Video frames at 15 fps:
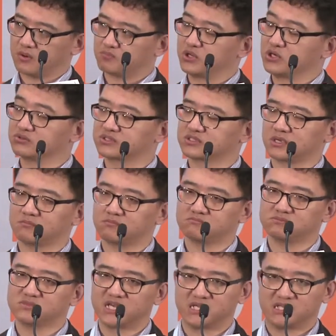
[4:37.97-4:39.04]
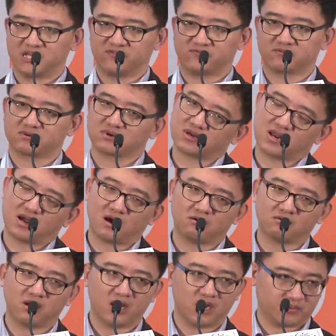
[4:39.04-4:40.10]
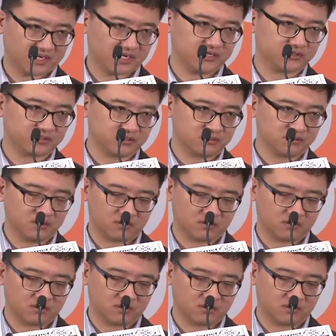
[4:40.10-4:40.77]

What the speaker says: build some native cloud application,